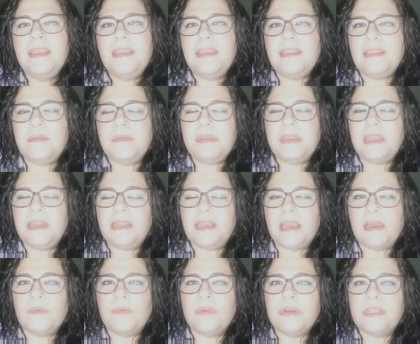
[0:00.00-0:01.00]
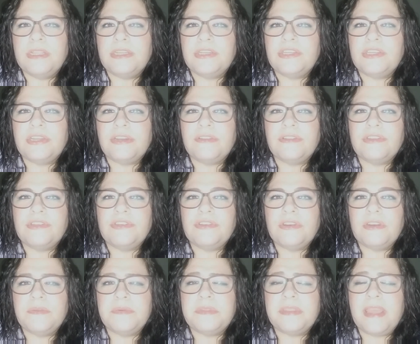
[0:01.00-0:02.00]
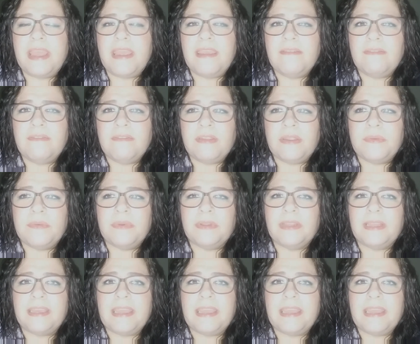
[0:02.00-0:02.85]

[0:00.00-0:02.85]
in the beginning I wanted to share this journey with everyone.